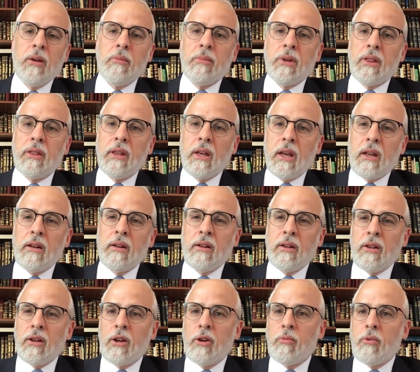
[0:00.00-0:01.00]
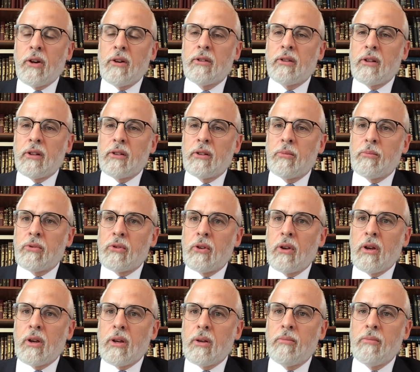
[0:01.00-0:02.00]
But then, the Gemara says in
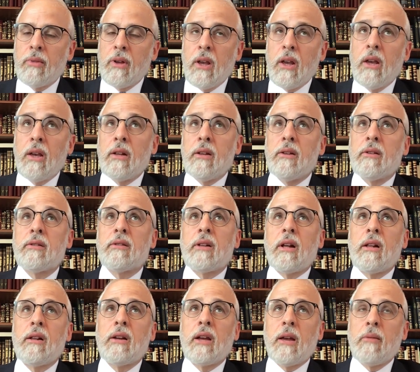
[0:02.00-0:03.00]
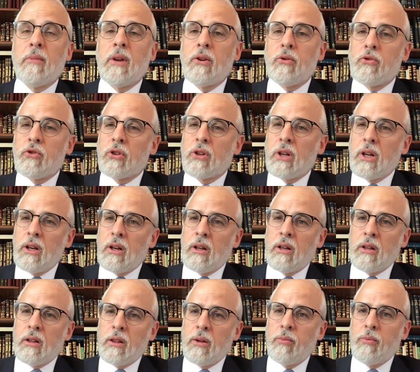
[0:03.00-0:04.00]
Psachim,
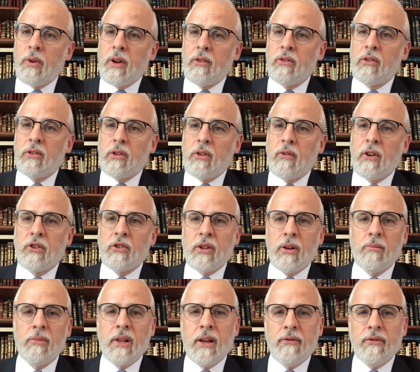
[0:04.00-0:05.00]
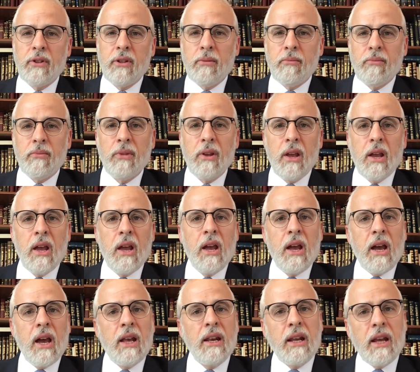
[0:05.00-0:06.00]
the presence of Hashem left him,
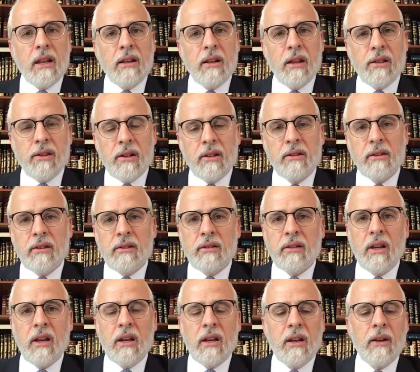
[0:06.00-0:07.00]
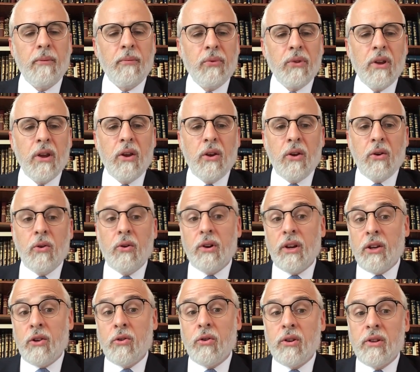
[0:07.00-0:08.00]
and he had nothing to say, or
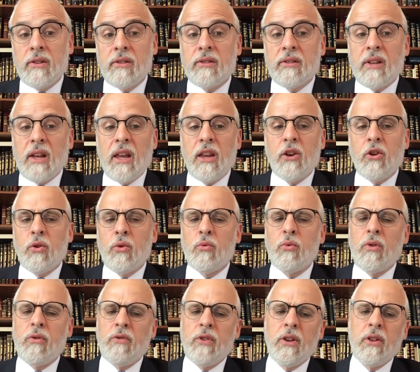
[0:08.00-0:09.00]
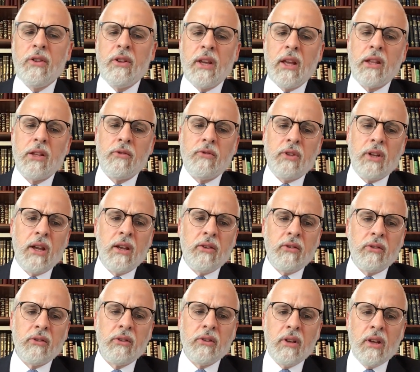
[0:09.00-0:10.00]
he couldn't reveal the end of
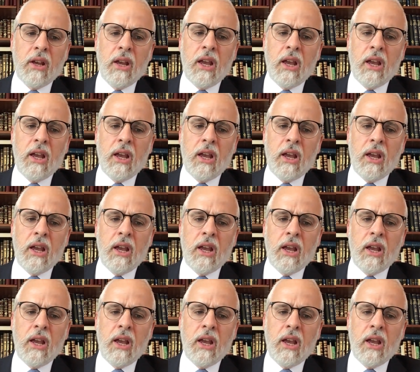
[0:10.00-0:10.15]
days.